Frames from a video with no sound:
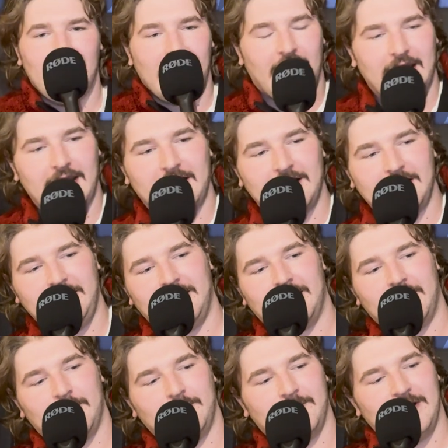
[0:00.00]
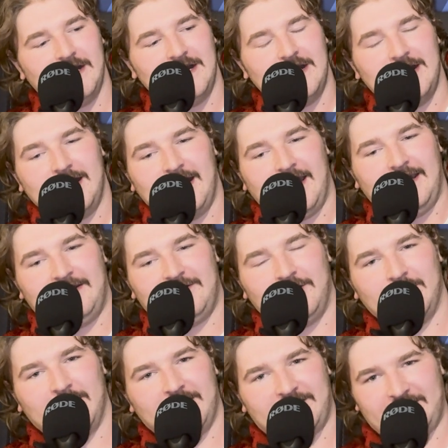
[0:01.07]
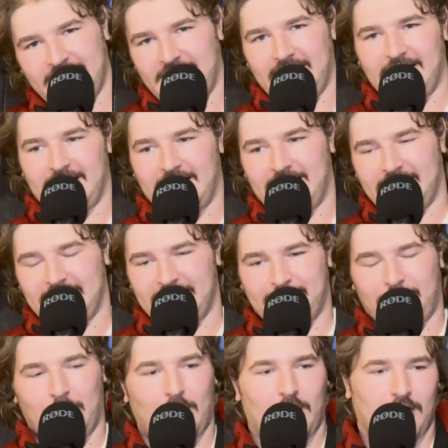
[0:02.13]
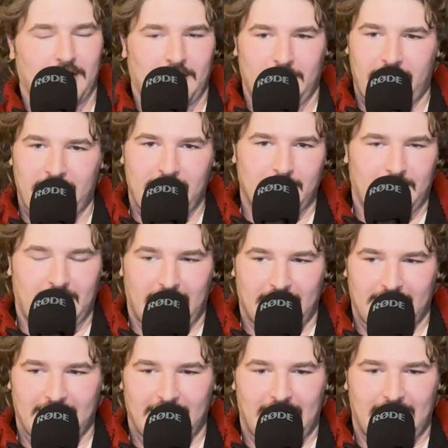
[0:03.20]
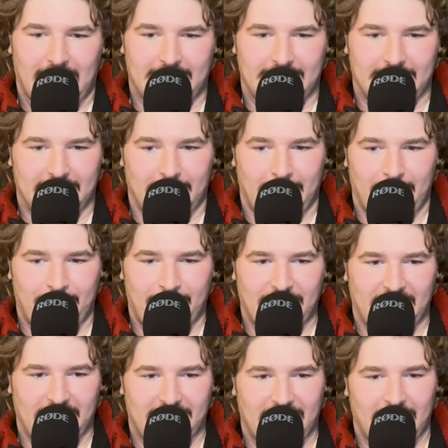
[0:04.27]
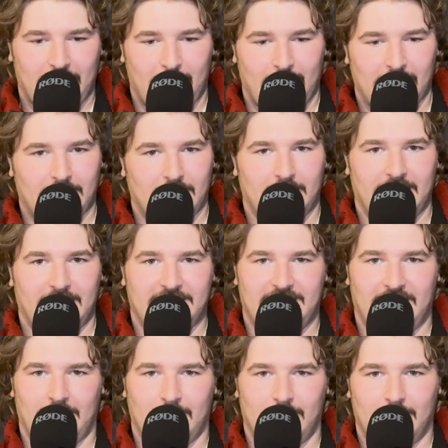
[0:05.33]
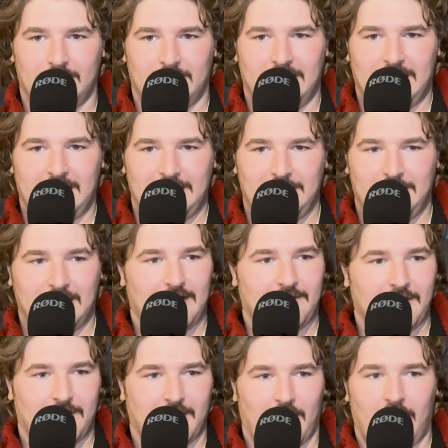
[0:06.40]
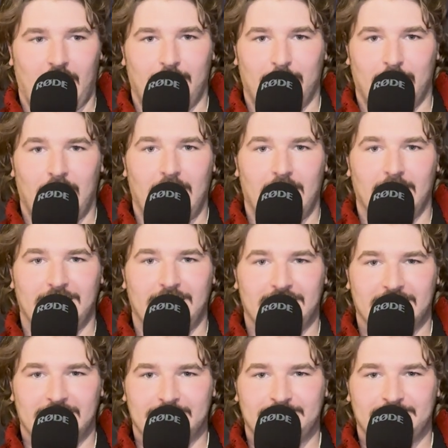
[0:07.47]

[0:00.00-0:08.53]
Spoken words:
And he took this poor little thing back, and they said, "Oh my God, that's terrible. You can have it for half price."